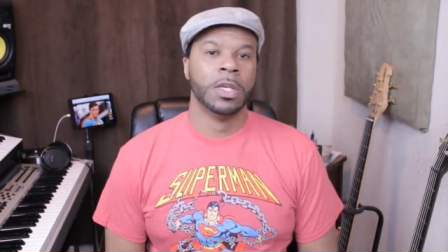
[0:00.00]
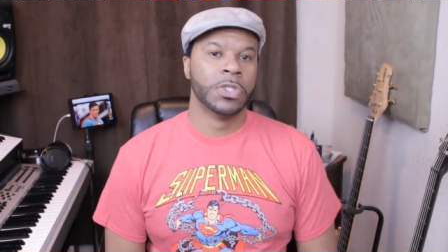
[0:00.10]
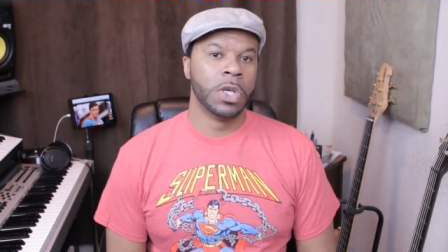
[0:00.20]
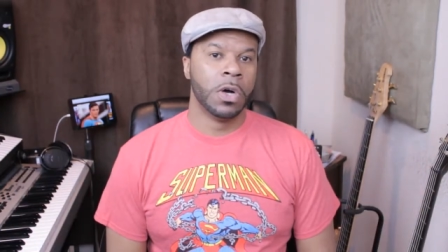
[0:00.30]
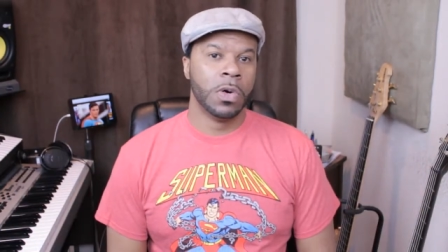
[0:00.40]

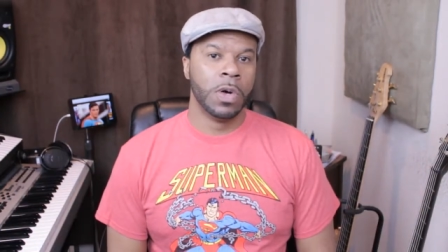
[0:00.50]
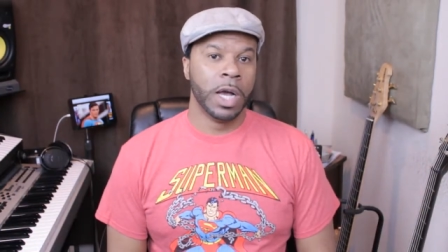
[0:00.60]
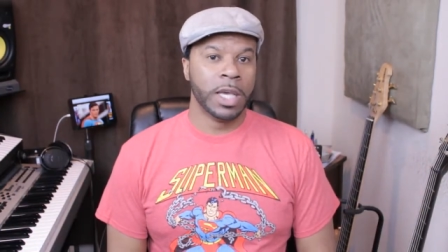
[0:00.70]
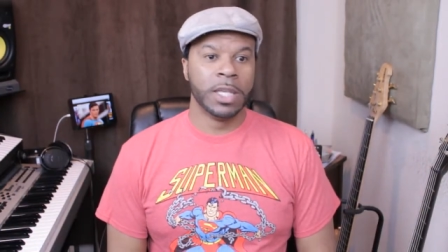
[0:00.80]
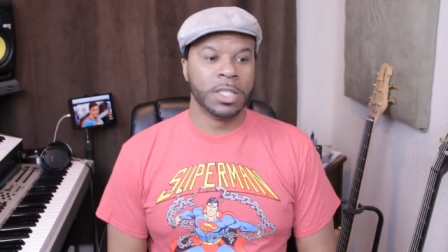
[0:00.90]
So
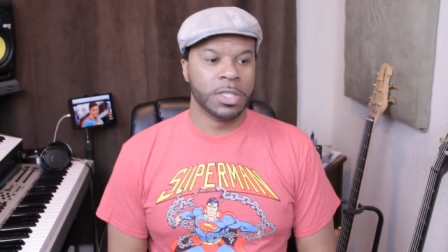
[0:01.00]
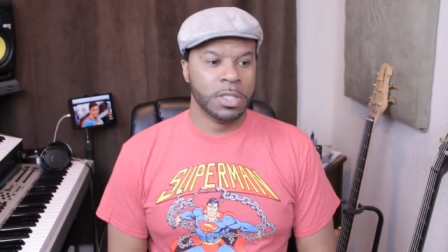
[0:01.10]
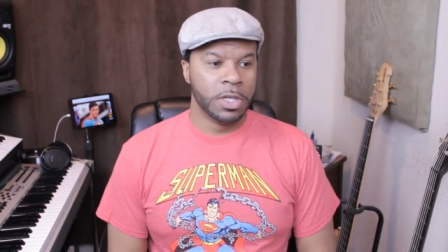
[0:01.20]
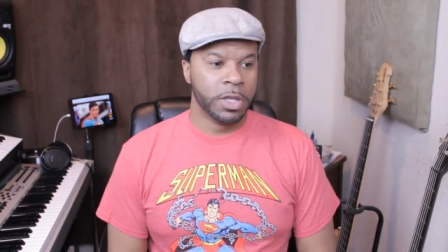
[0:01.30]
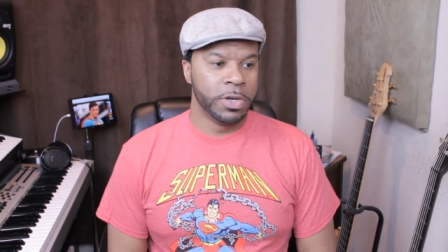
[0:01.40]
again, just
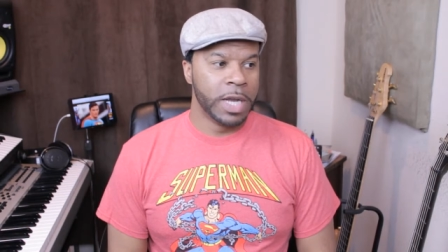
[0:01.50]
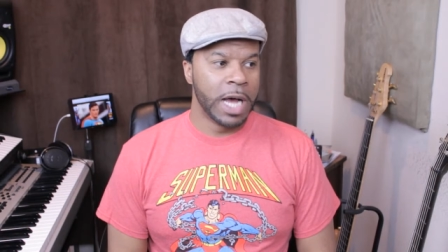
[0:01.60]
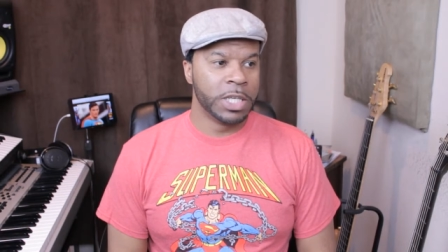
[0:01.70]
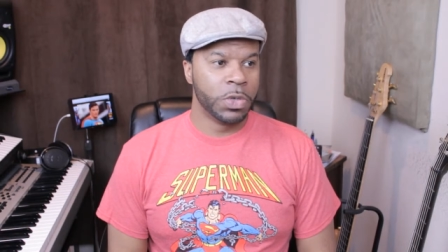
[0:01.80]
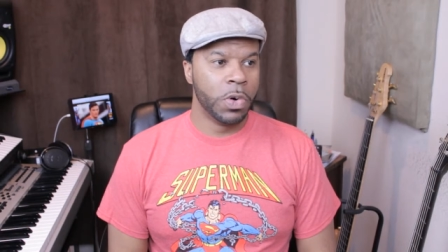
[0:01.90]
another
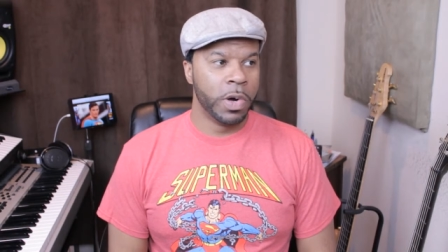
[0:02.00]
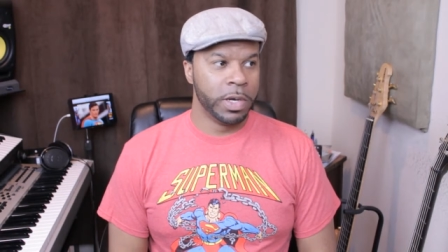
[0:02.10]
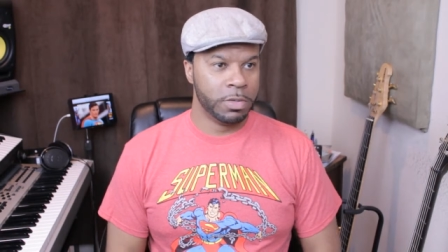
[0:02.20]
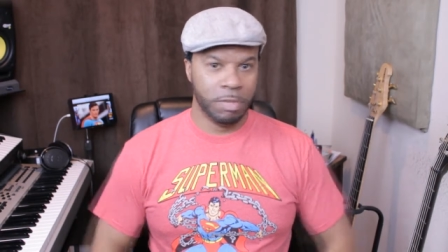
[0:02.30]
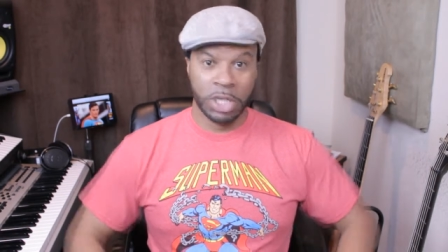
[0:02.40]
nod
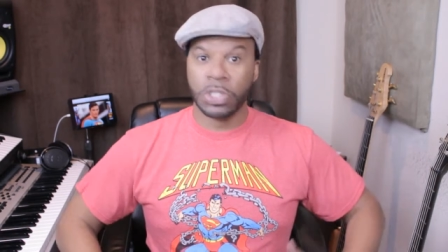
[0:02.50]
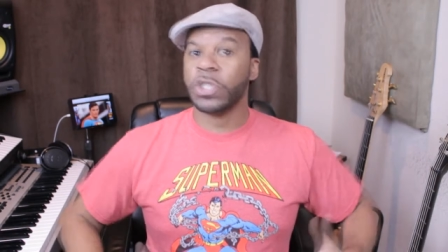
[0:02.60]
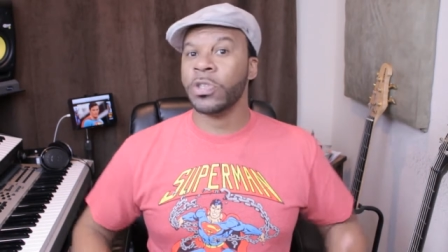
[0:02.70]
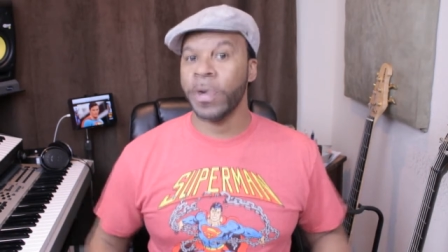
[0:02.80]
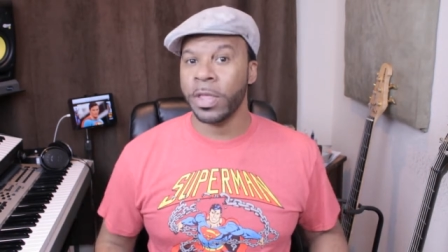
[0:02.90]
toward his
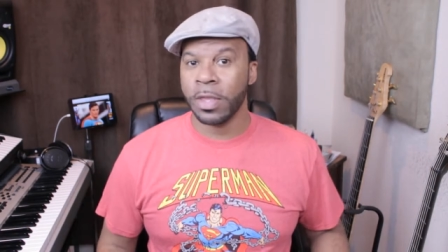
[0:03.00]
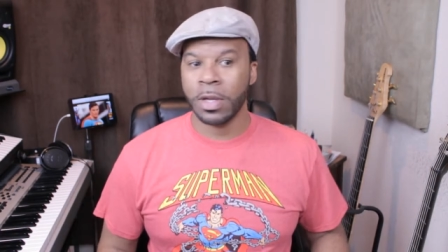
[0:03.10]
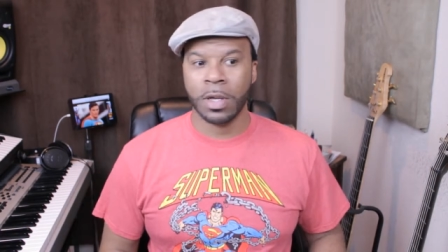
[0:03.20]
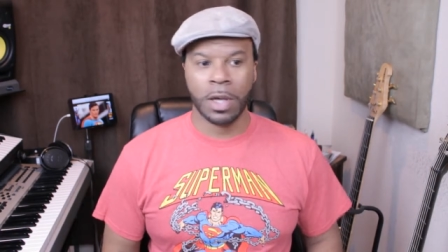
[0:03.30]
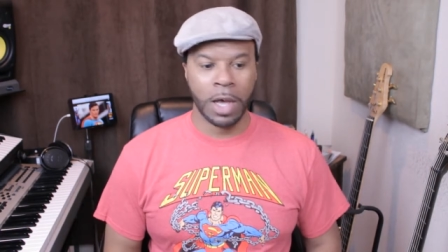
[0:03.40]
strength,
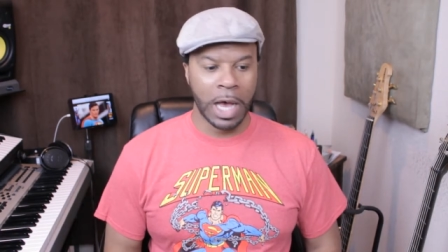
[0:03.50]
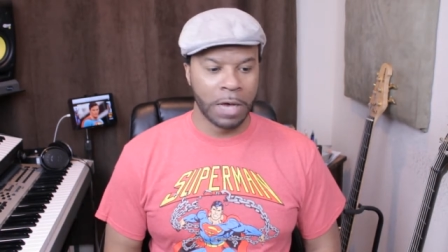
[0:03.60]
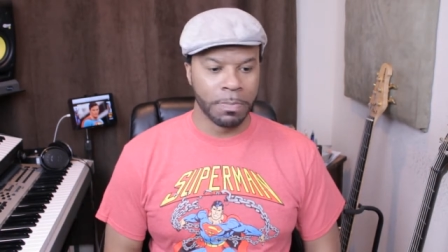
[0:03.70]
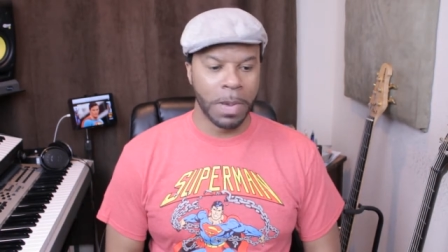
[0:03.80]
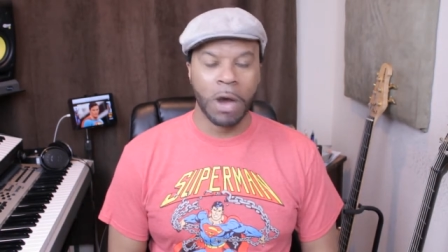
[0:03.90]

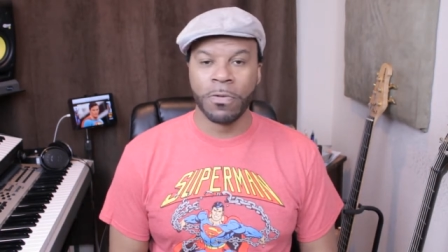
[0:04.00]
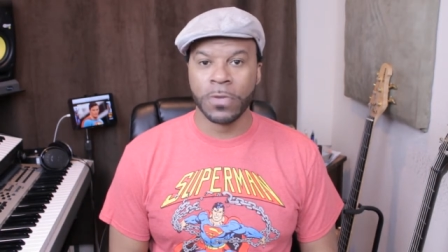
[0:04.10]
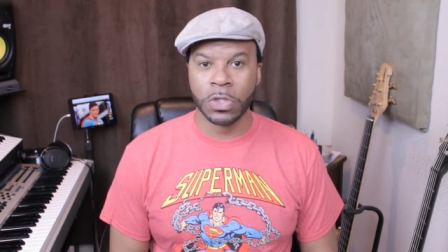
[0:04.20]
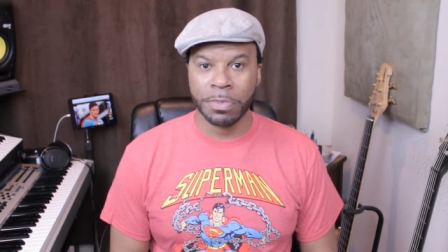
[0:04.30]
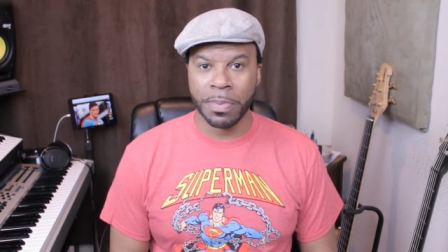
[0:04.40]
how
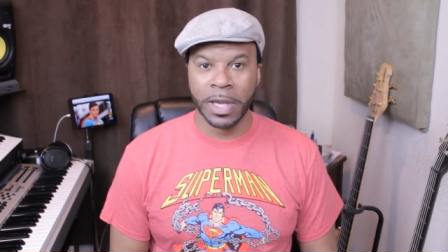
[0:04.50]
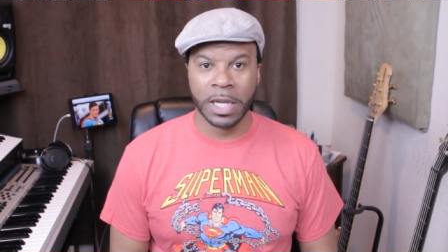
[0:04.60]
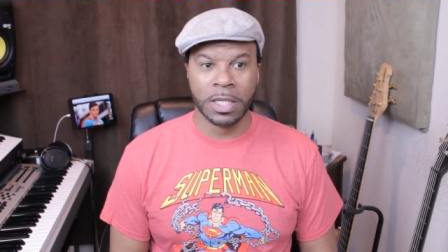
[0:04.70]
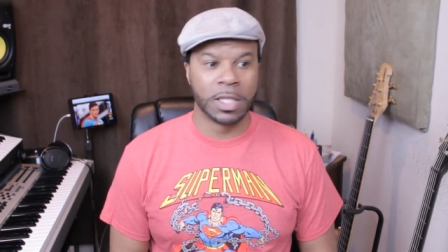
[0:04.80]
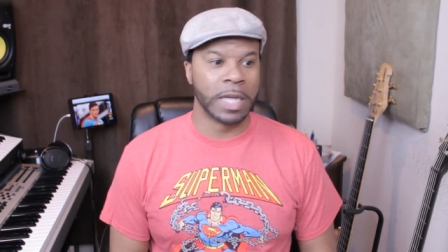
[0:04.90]
powerful
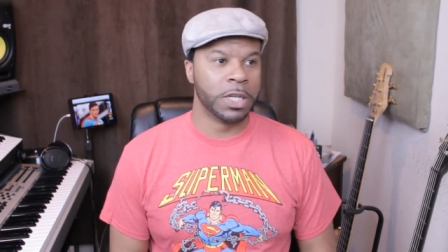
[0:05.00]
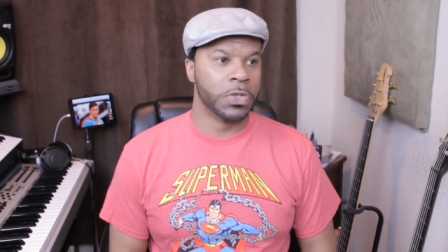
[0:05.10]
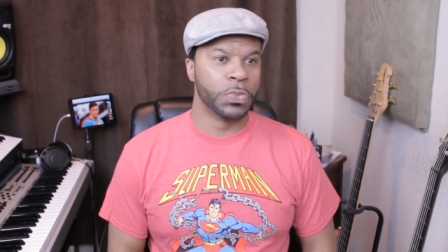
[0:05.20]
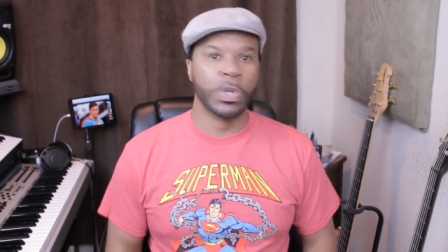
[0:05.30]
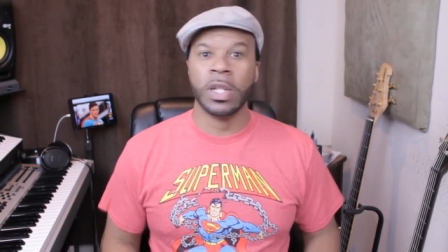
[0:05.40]
Superman is, like
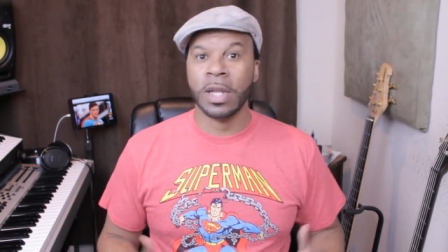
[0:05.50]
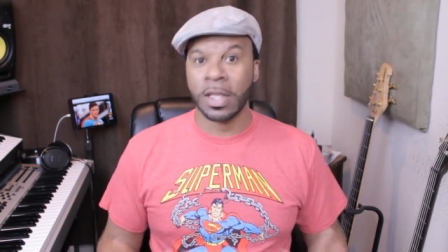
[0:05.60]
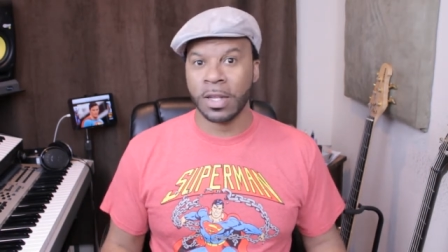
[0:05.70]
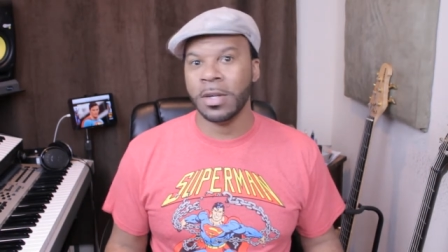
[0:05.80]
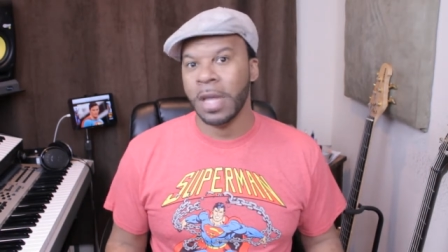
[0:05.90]
there's really
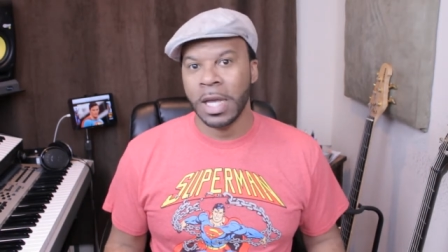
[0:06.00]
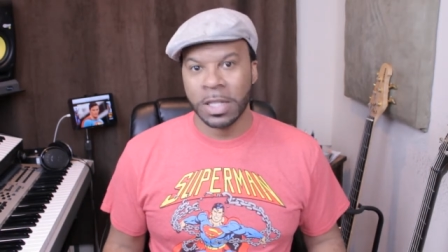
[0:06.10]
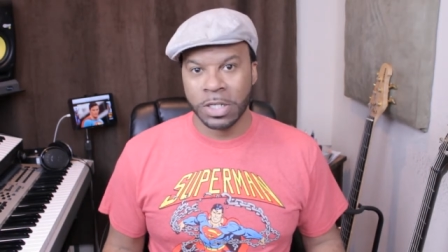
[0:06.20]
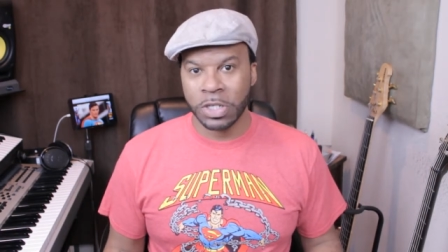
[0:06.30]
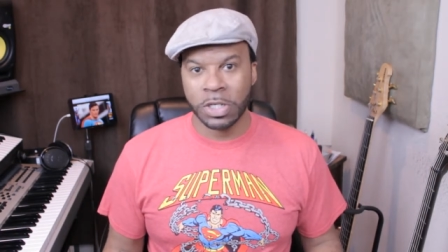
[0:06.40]
nothing
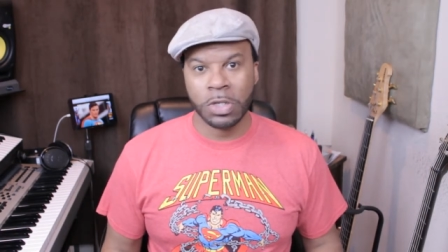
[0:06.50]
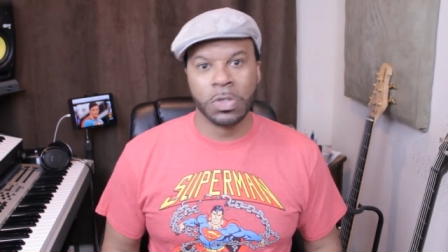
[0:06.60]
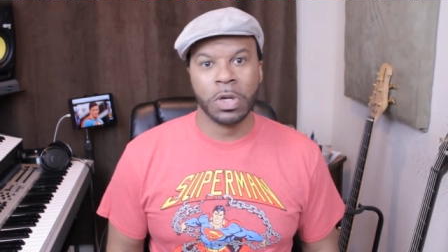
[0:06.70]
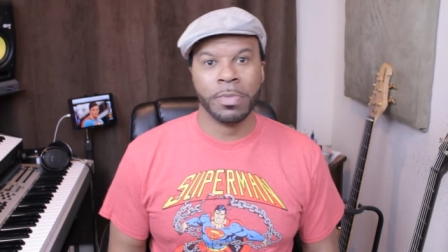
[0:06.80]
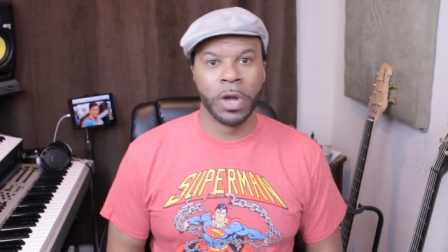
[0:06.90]
that you could do
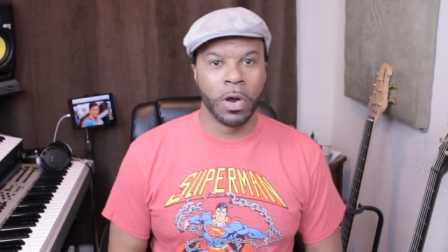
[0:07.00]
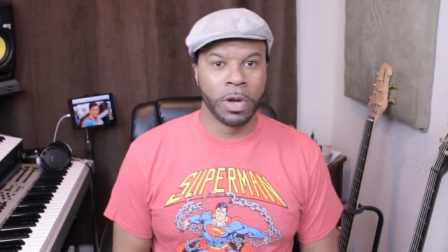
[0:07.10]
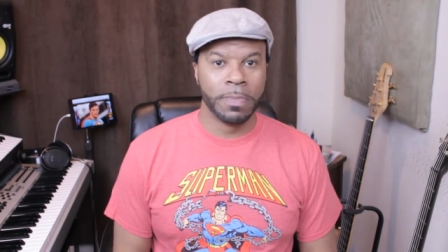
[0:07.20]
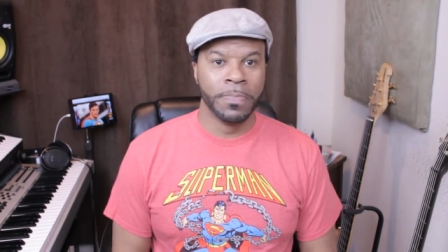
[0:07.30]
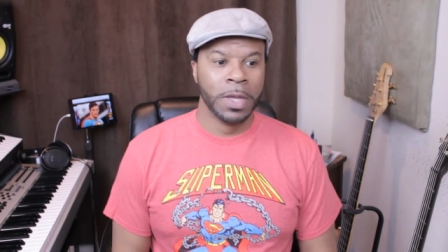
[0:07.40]
to him and
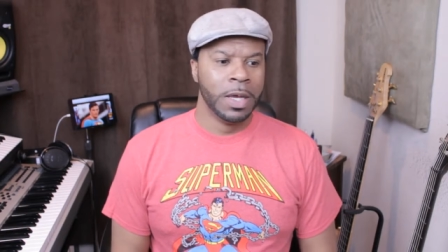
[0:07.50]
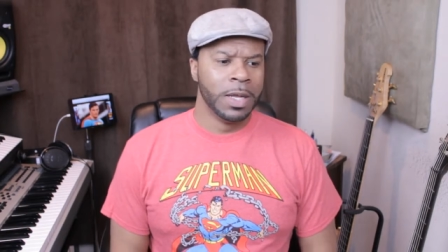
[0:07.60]
hurt him.